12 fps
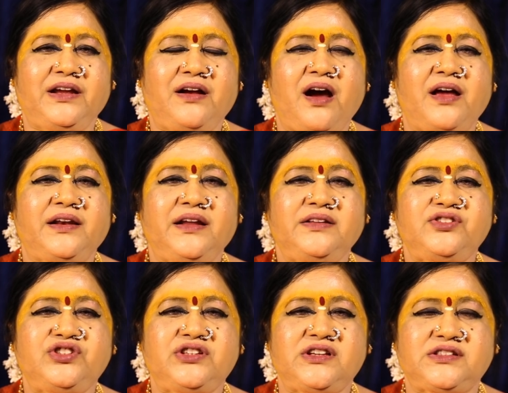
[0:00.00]
very
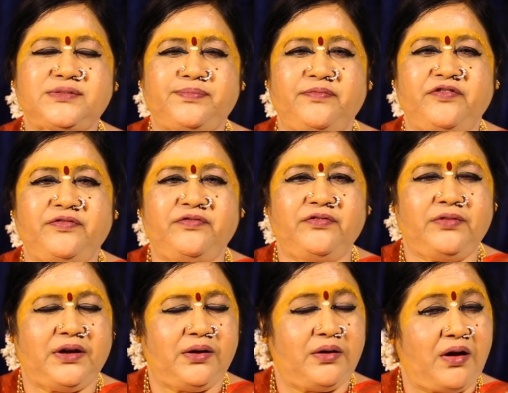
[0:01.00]
courageous,
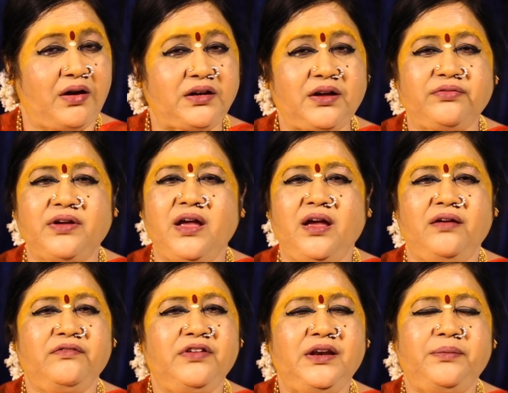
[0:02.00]
a lot of
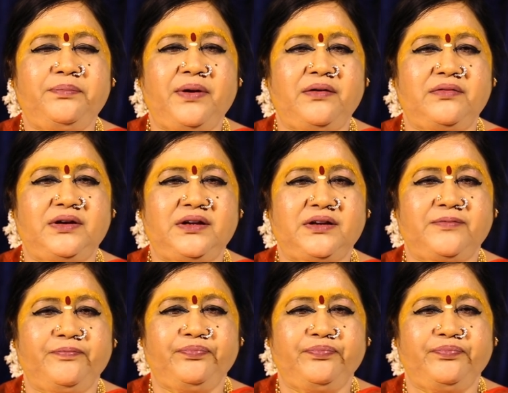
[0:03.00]
willpower